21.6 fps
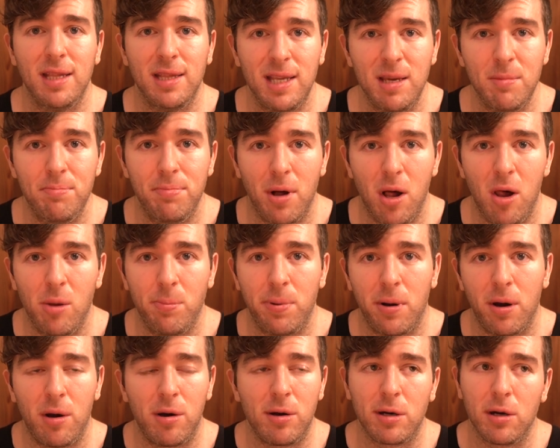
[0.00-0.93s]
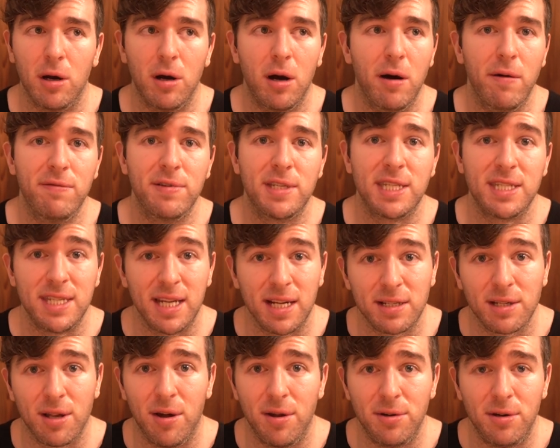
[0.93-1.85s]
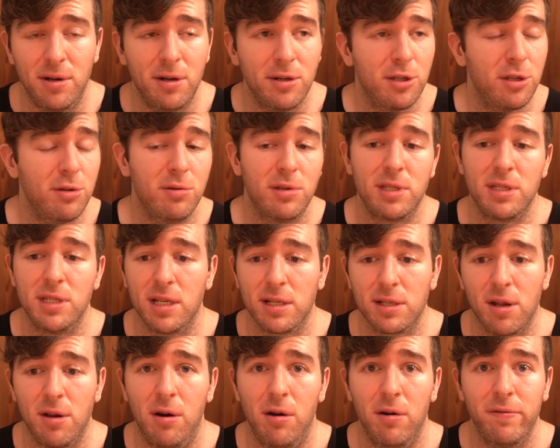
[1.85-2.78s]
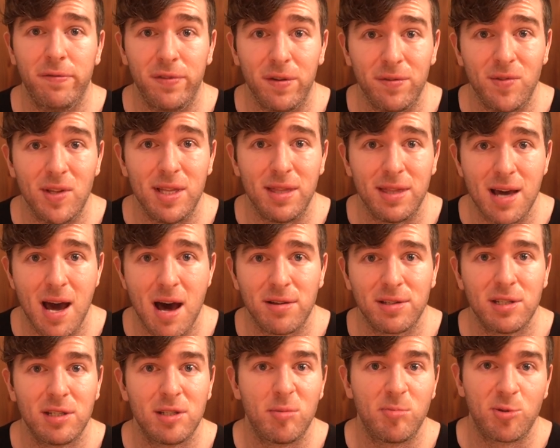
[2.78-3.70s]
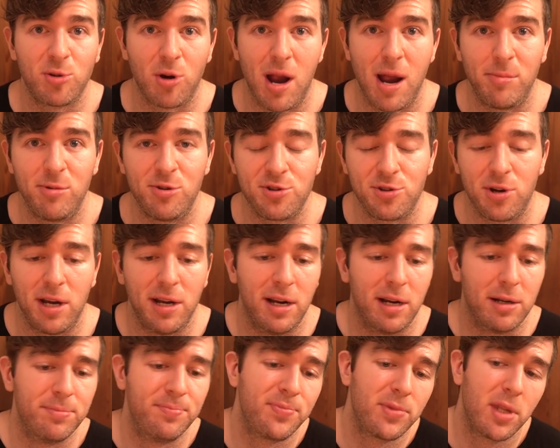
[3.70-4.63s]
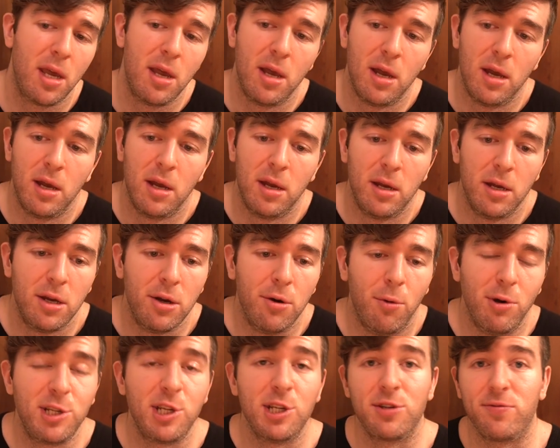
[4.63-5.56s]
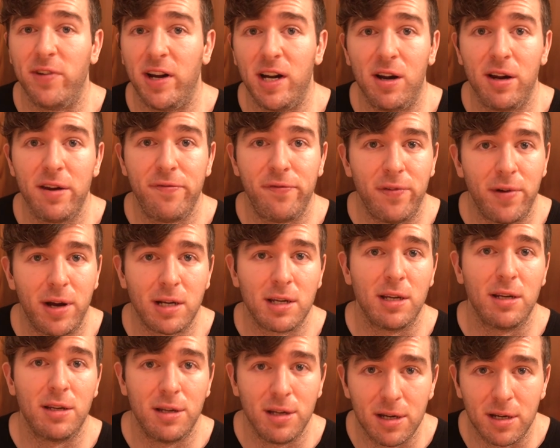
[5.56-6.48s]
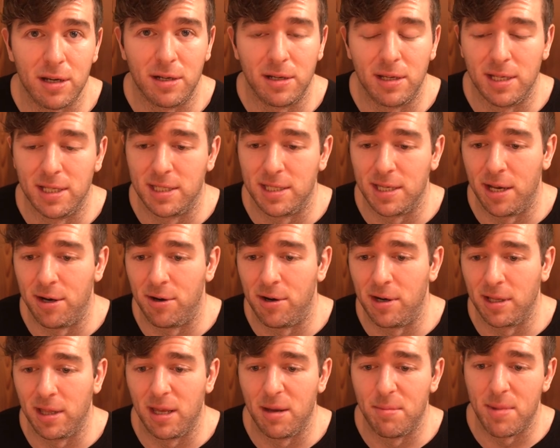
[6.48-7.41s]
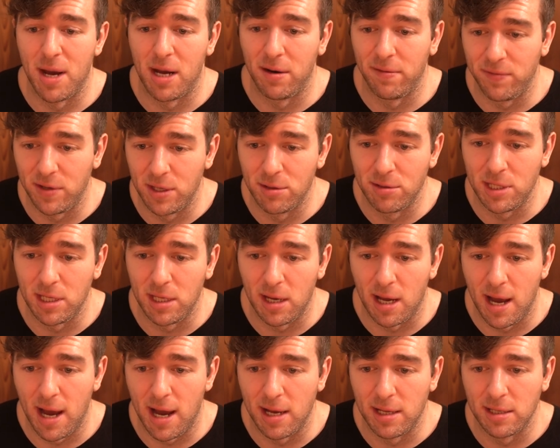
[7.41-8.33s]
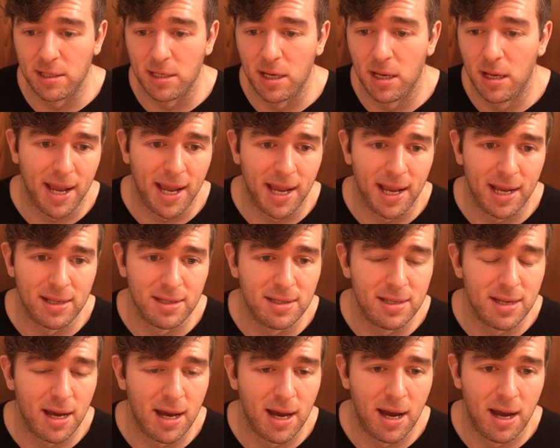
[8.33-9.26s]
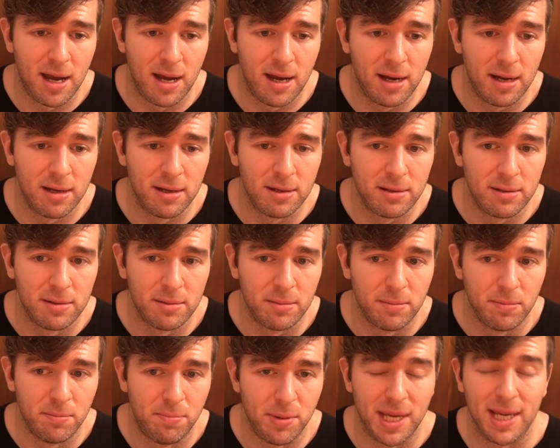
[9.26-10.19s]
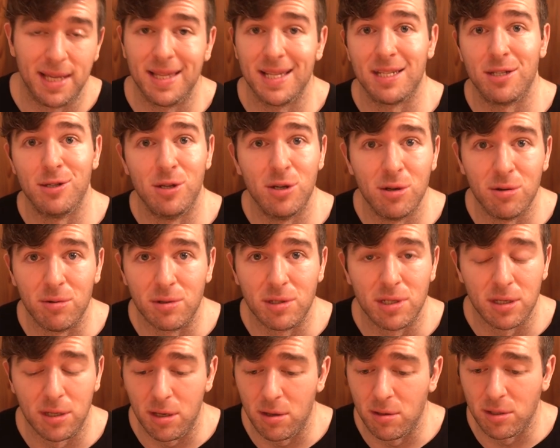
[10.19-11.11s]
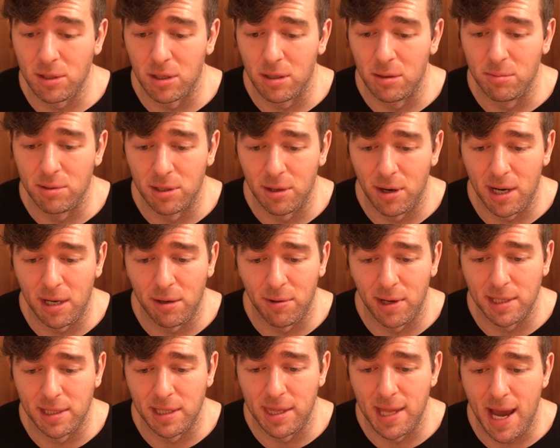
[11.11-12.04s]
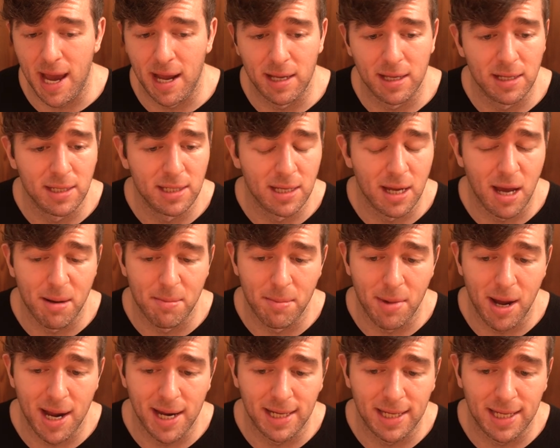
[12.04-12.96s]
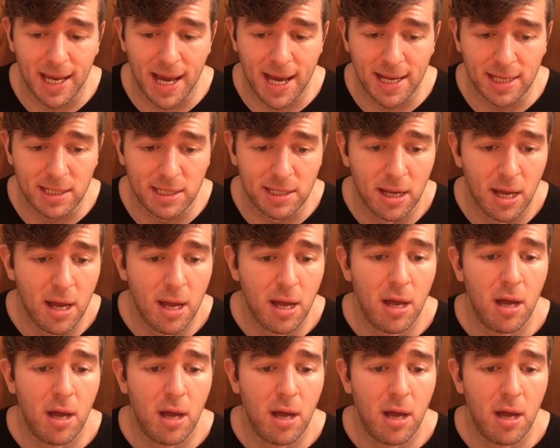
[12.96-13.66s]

in the ballpark of 600 to 650,000 subscribers right now which is very fucking good considering the amount of views he has and uh, being this new to YouTube. So, anyways, that is uh, my guess